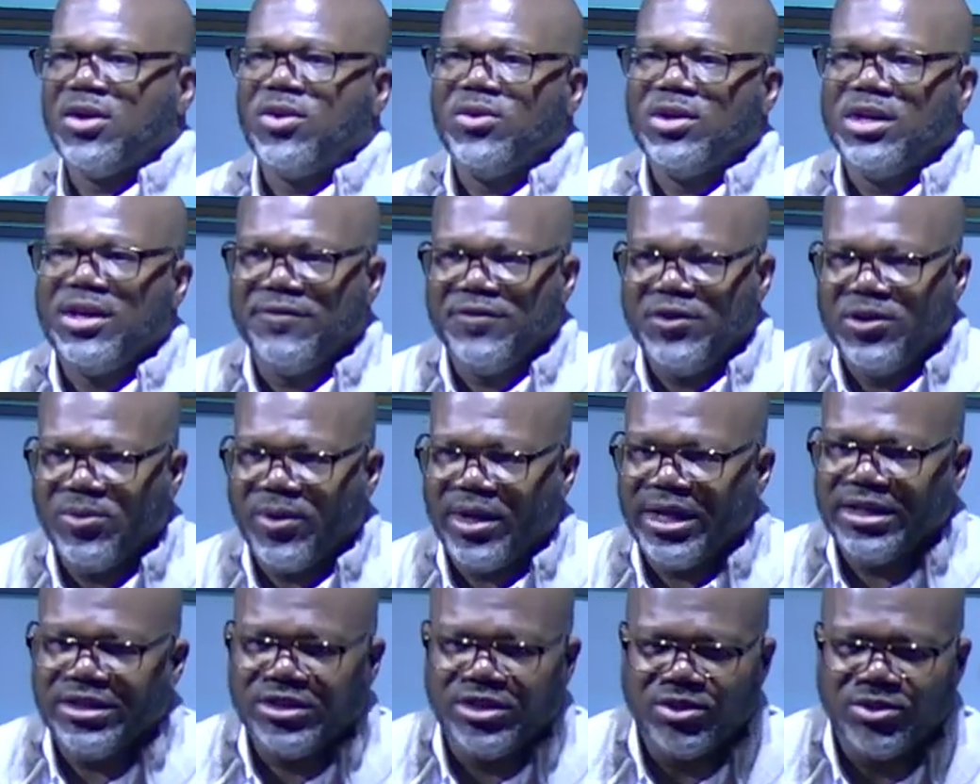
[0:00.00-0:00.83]
if you
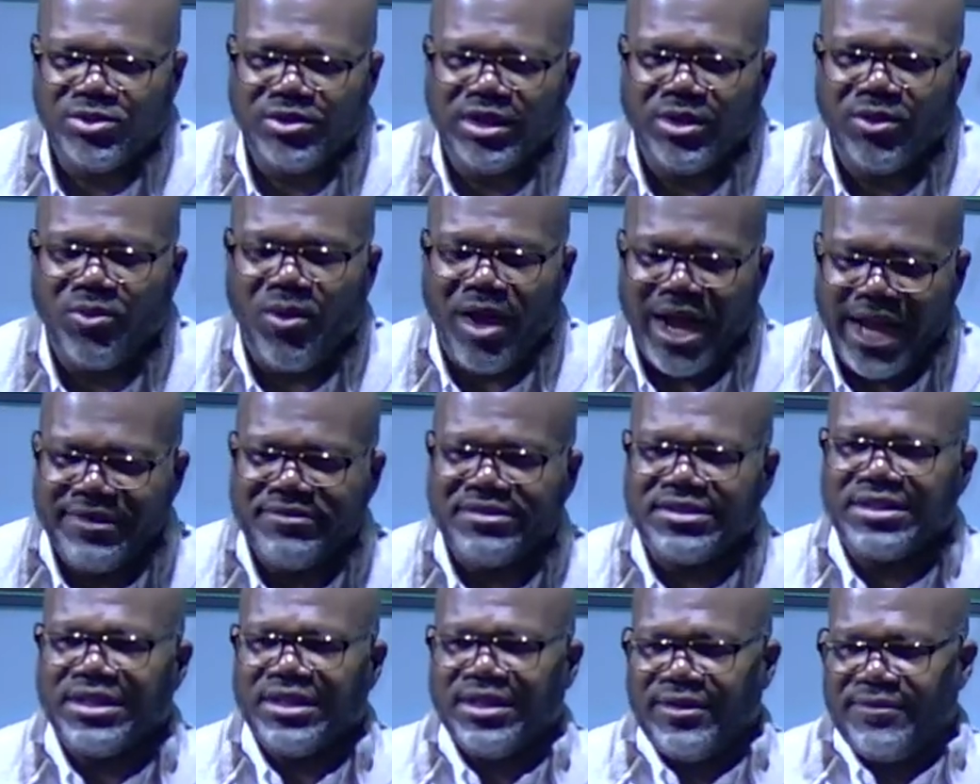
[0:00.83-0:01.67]
ain't doing wife
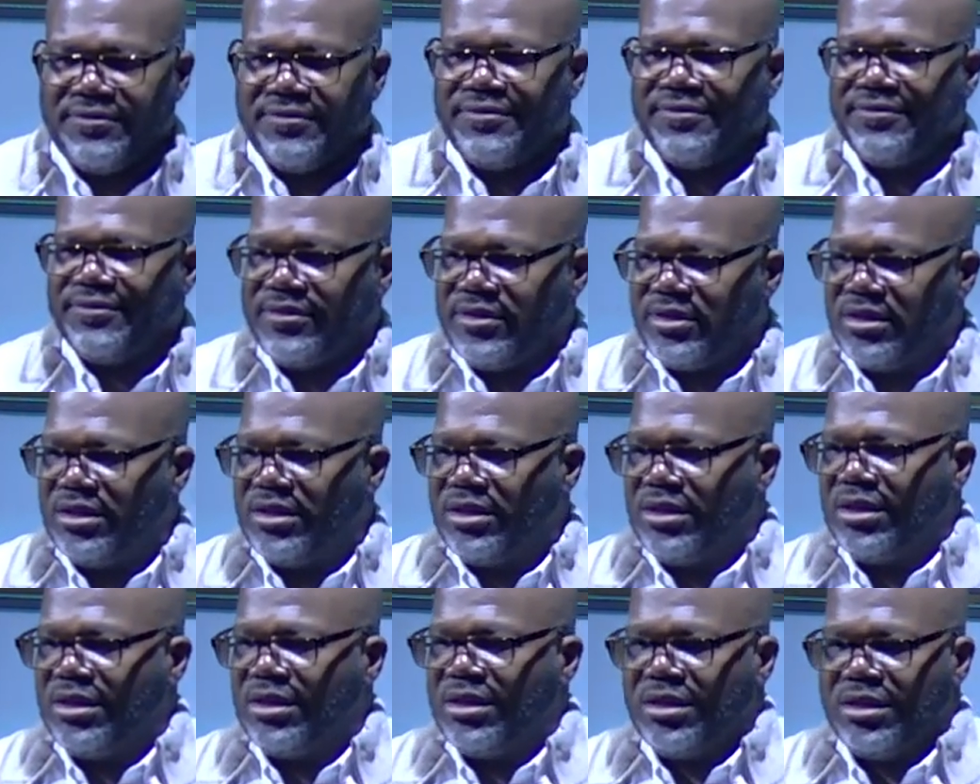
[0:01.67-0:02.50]
stuff,
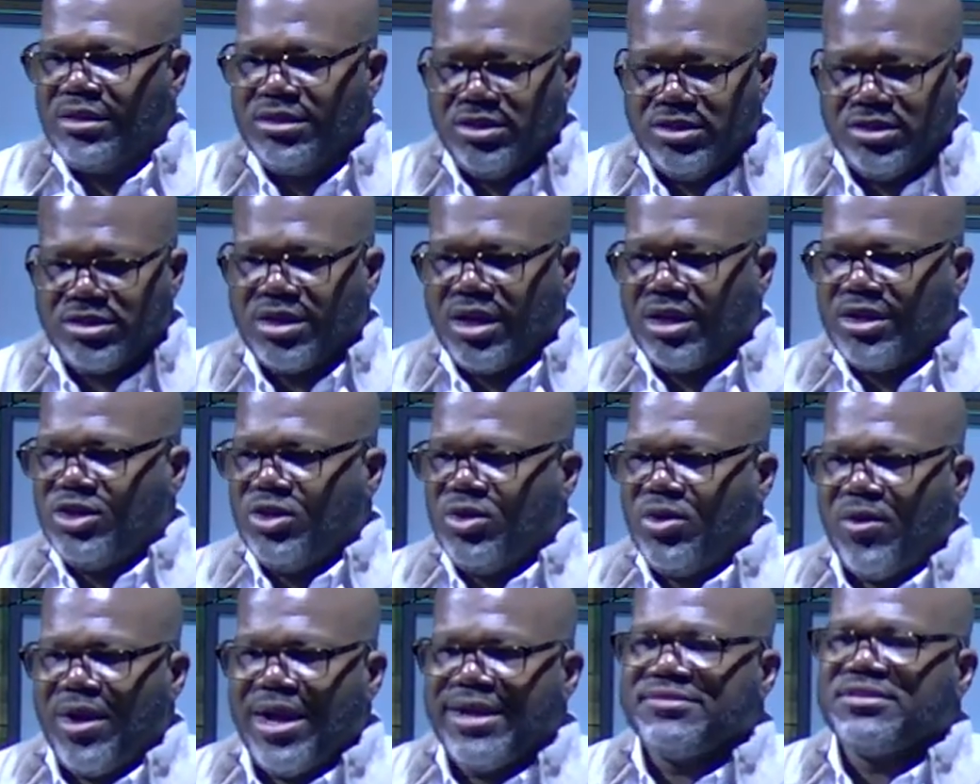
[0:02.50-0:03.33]
just start doing
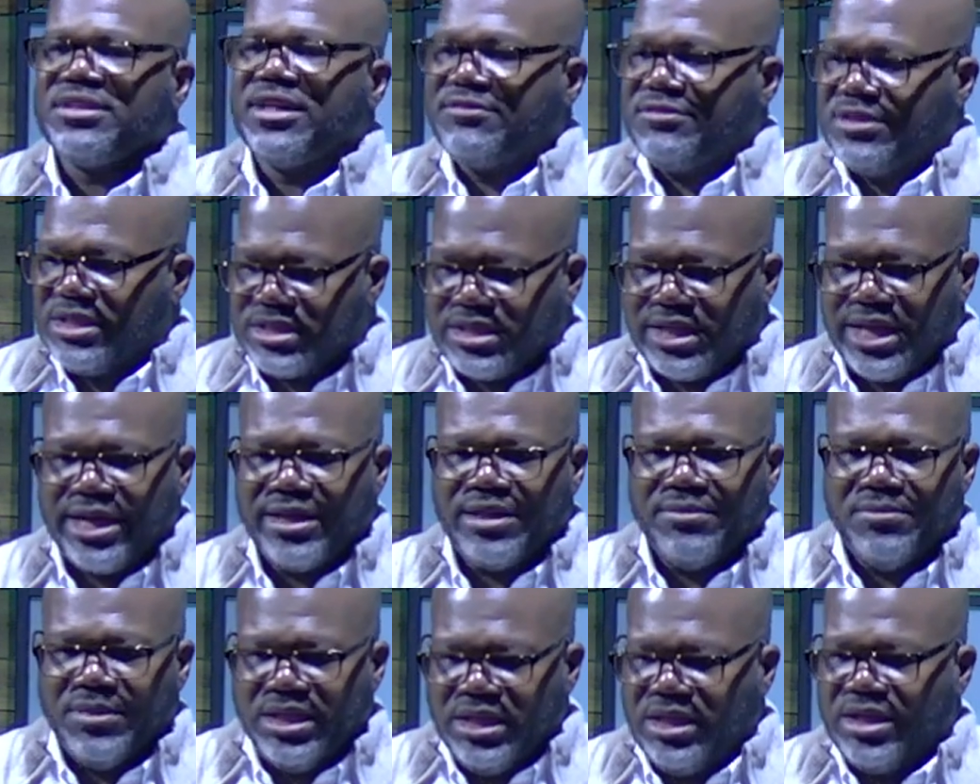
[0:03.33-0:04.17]
wife stuff. Just like
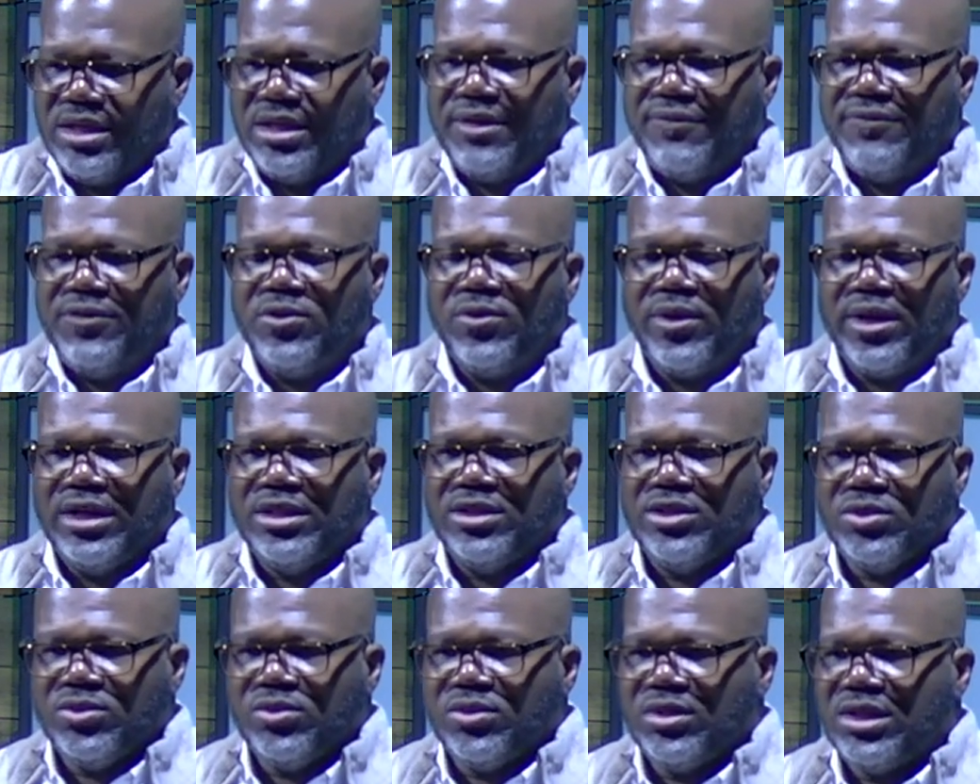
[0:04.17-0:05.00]
men. If you ain't
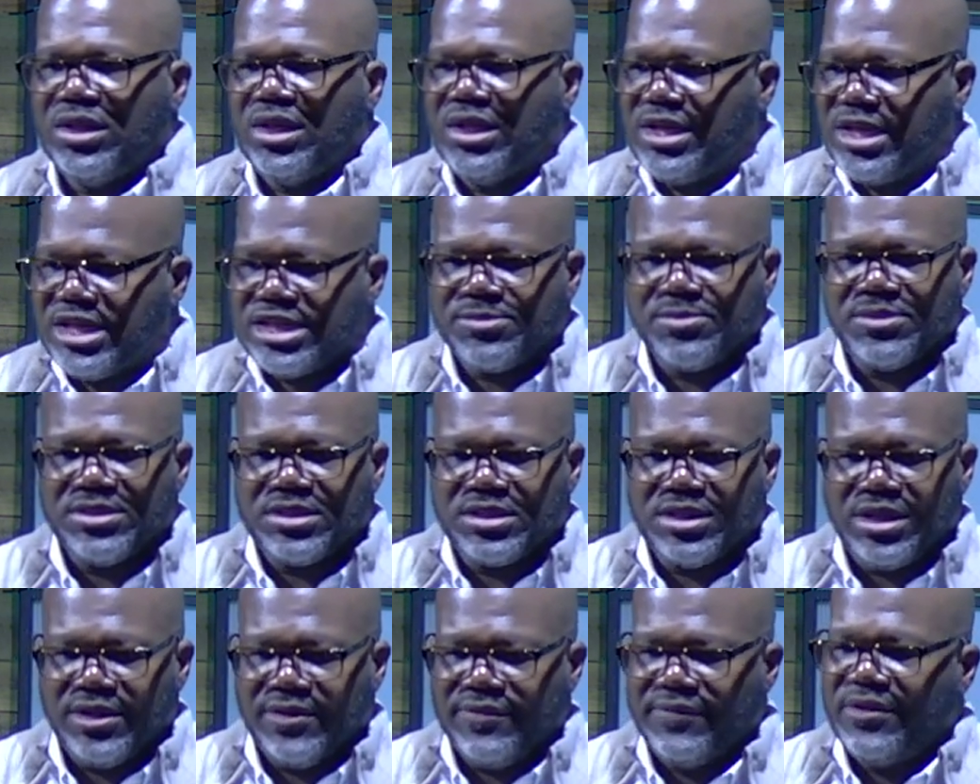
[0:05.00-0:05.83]
doing husband
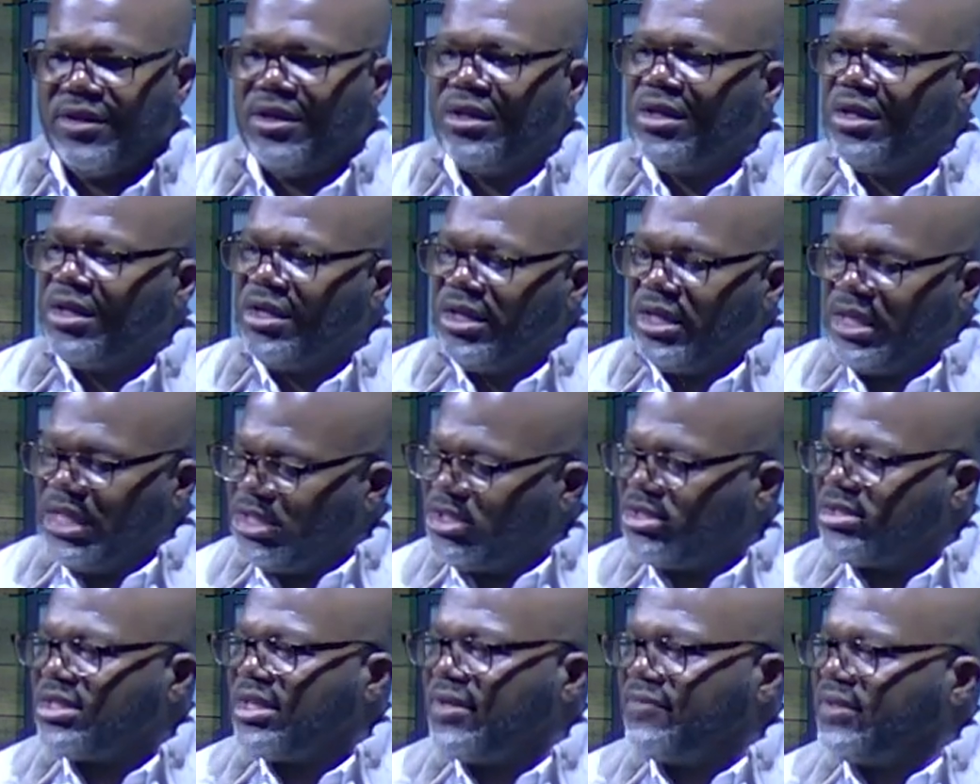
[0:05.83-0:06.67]
stuff, get
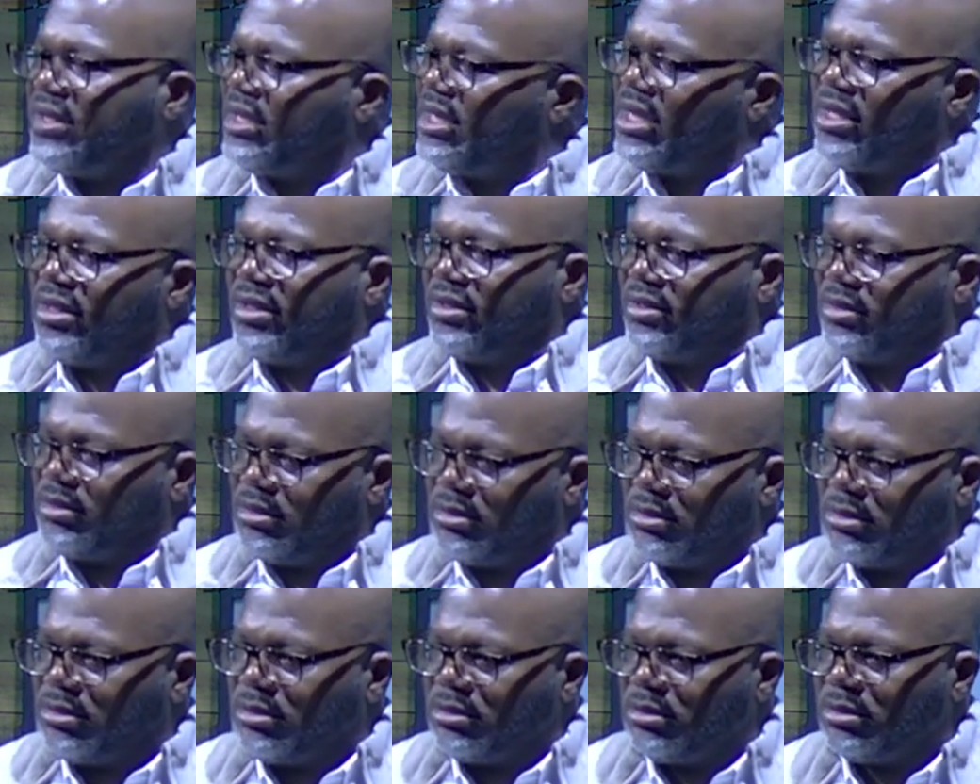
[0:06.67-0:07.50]
yourself together
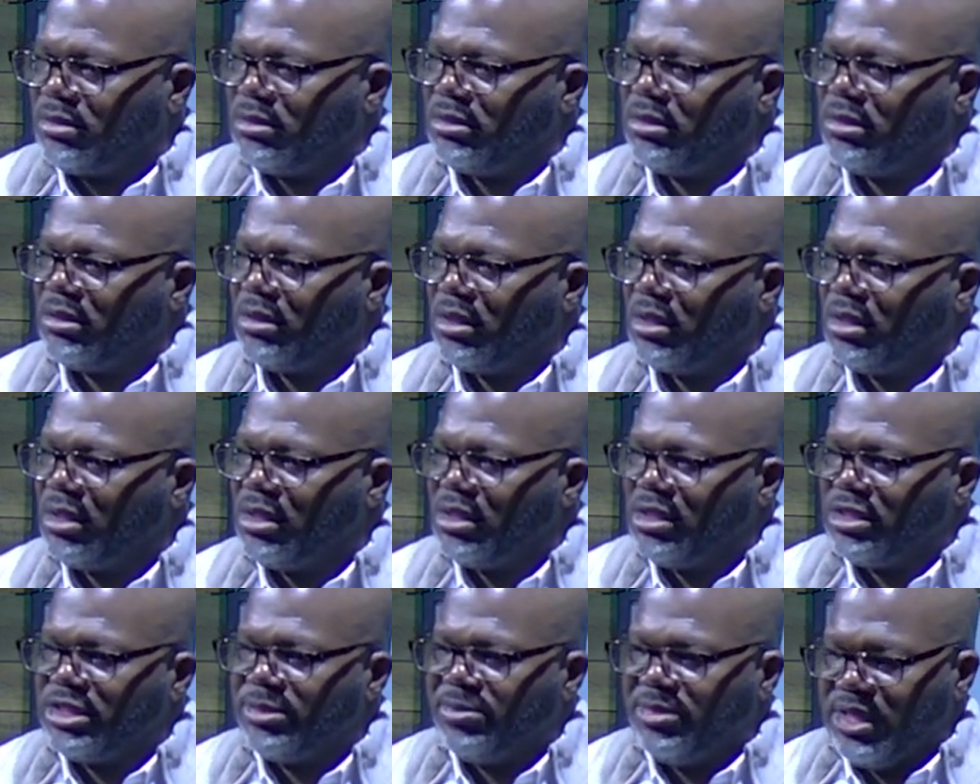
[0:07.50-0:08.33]

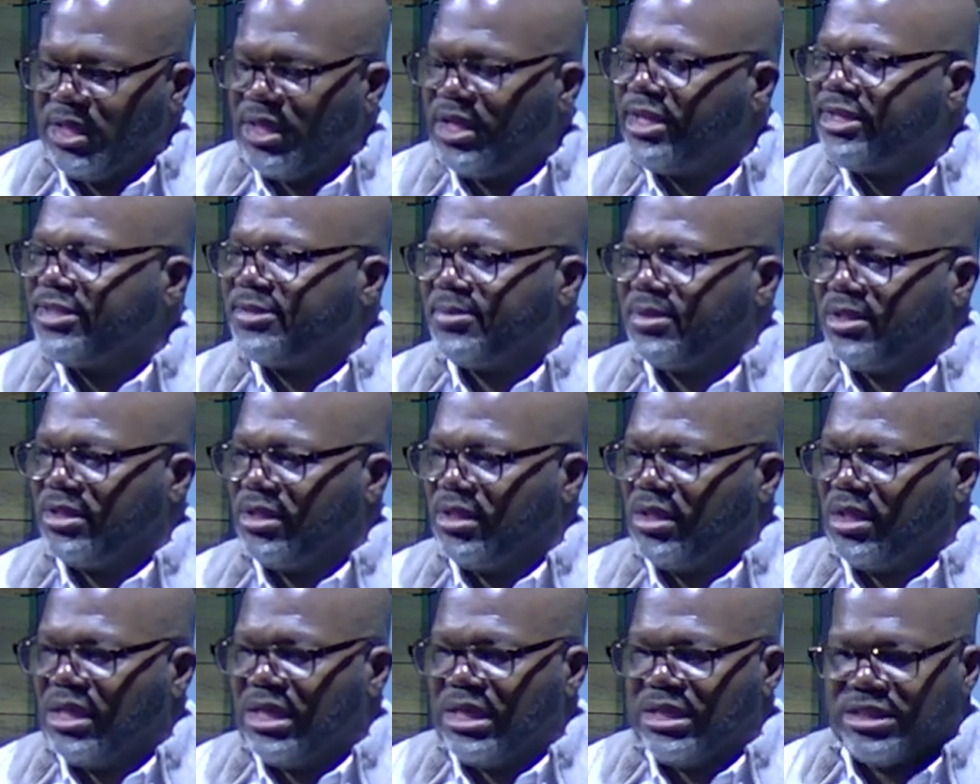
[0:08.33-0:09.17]
to be a husband.
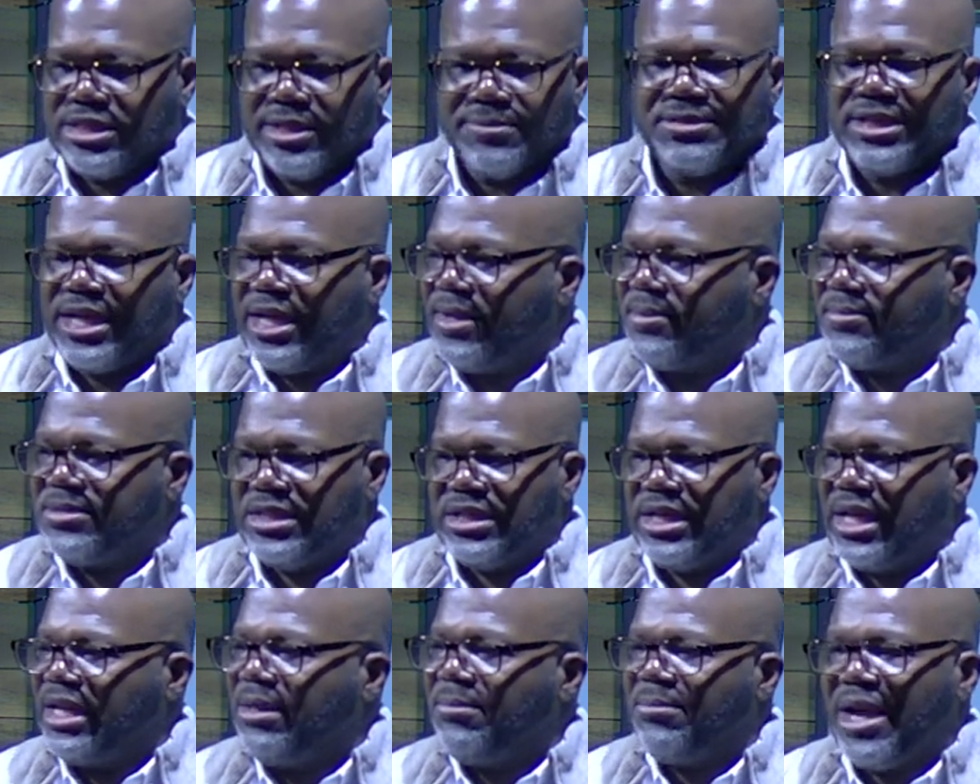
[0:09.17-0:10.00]
Sometimes it
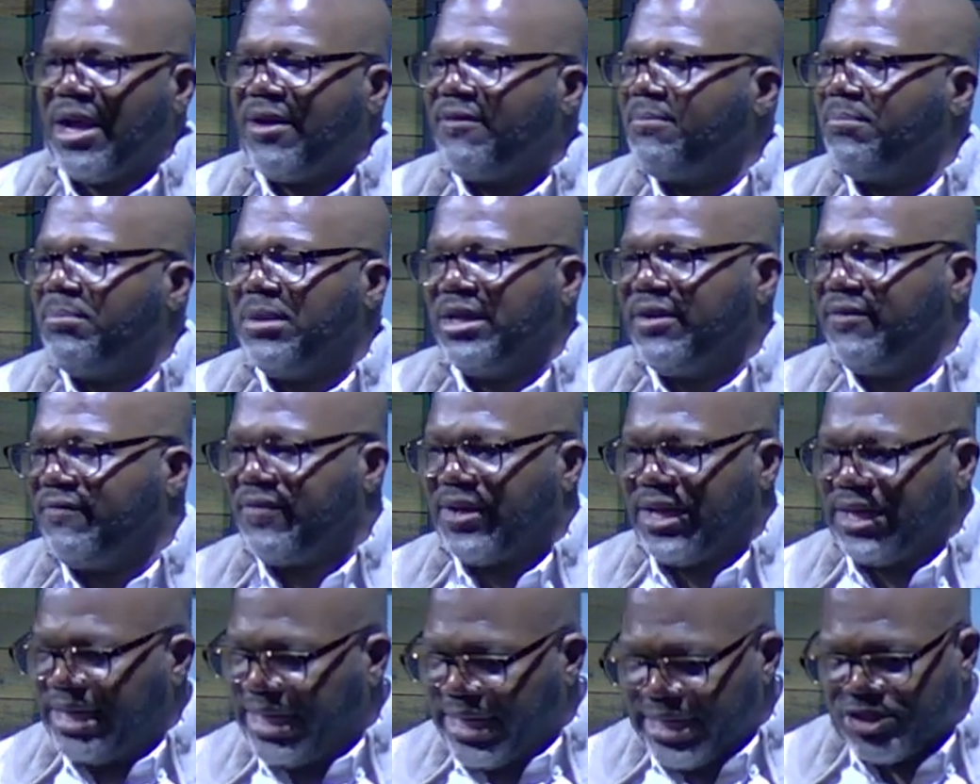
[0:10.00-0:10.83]
ain't about being
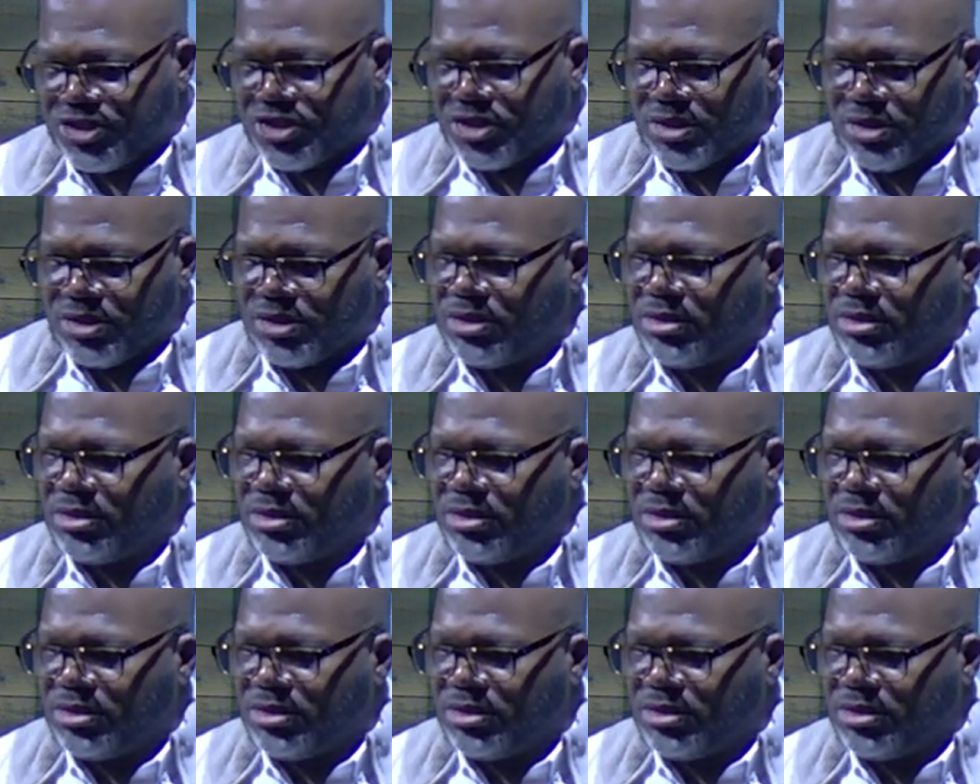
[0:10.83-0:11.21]
financial.